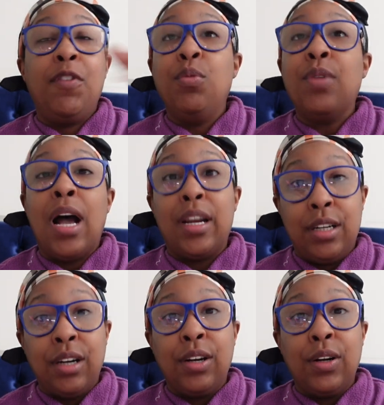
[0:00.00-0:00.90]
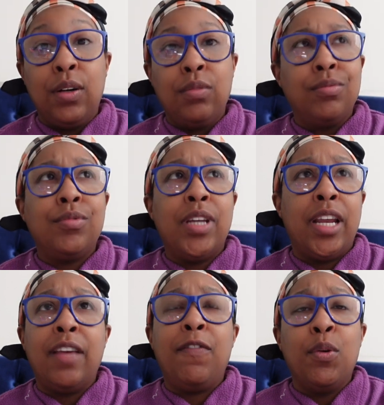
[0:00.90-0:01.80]
you not a girl,
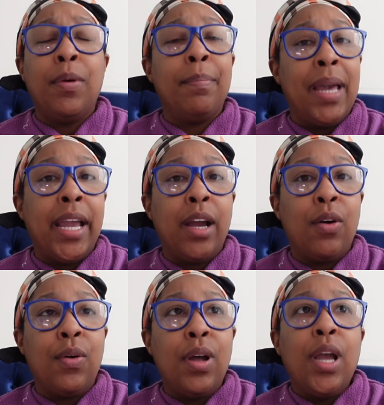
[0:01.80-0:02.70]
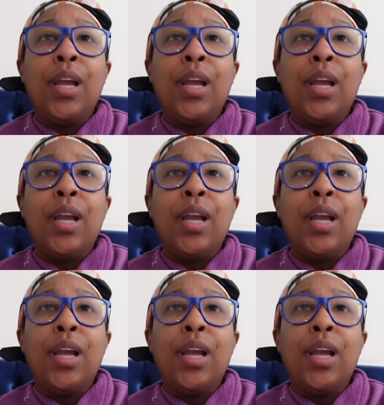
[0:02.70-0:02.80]
then if you a male,